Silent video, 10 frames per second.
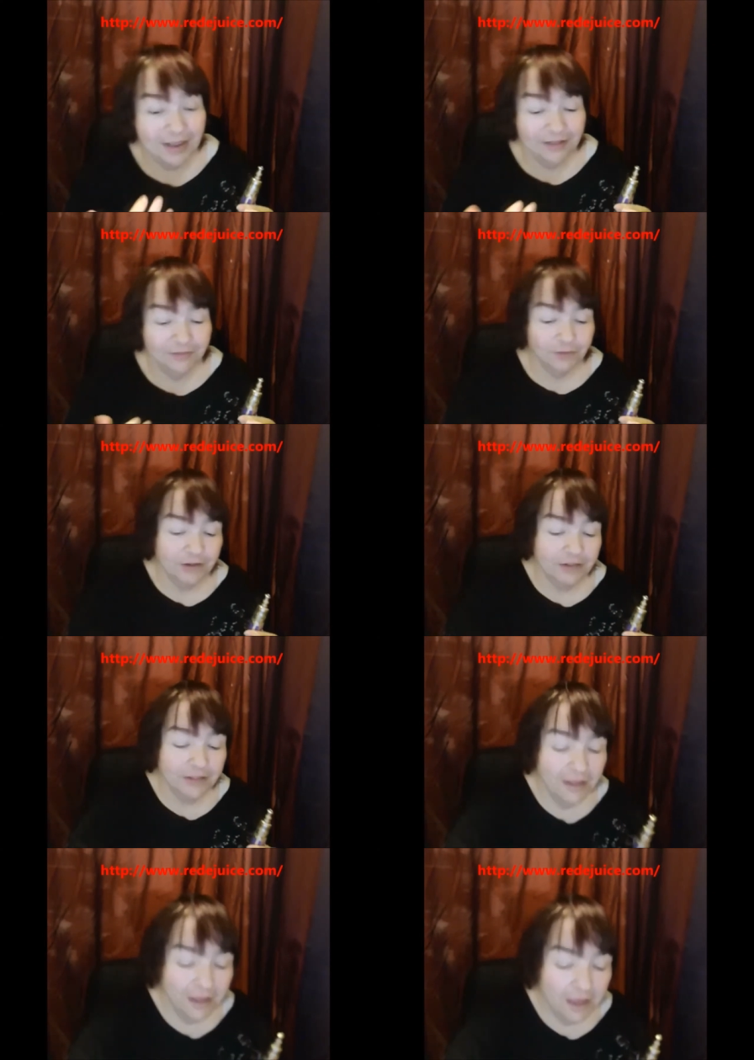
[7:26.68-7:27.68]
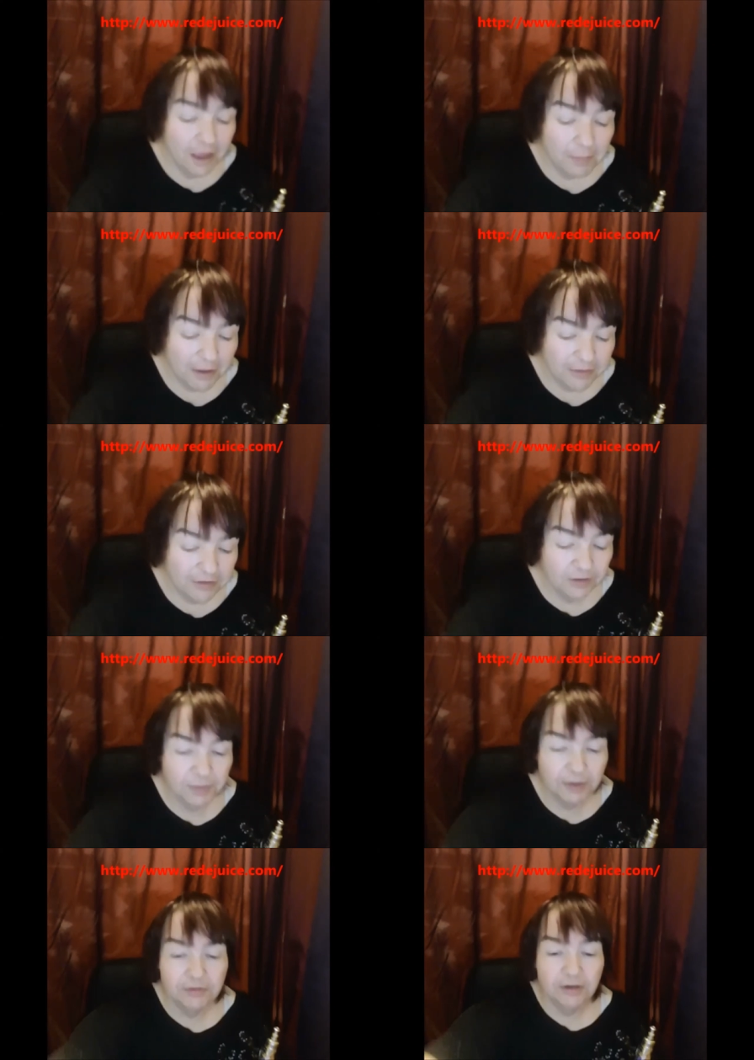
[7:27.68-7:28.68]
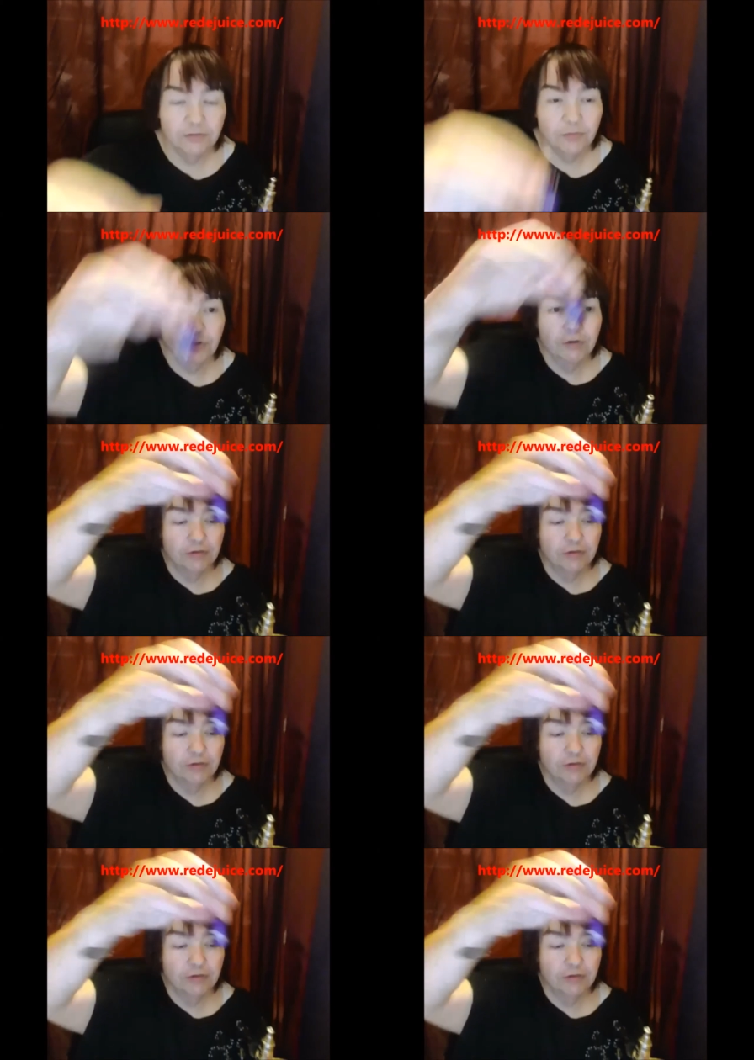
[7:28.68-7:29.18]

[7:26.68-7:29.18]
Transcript: hand strength. My tugboat does work